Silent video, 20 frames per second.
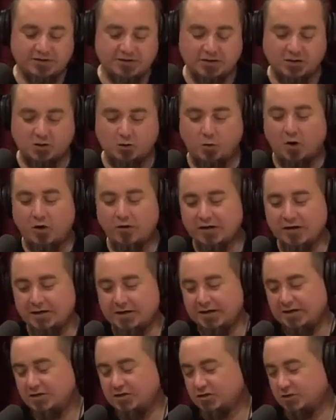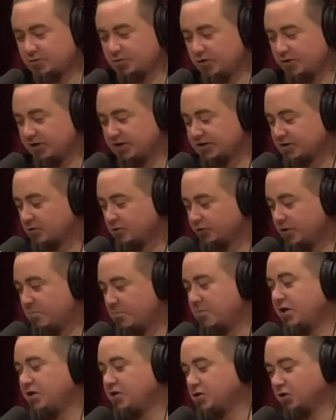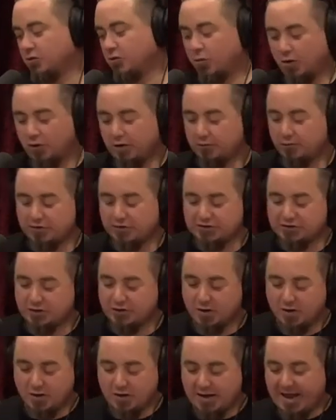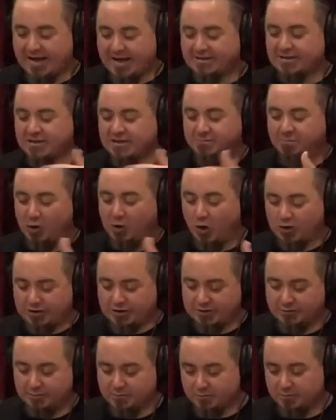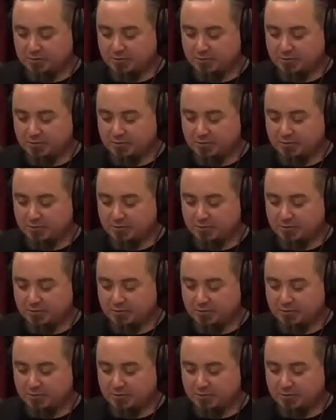a quarry in Egypt, I think it's called the Minya quarry, which has these blocks.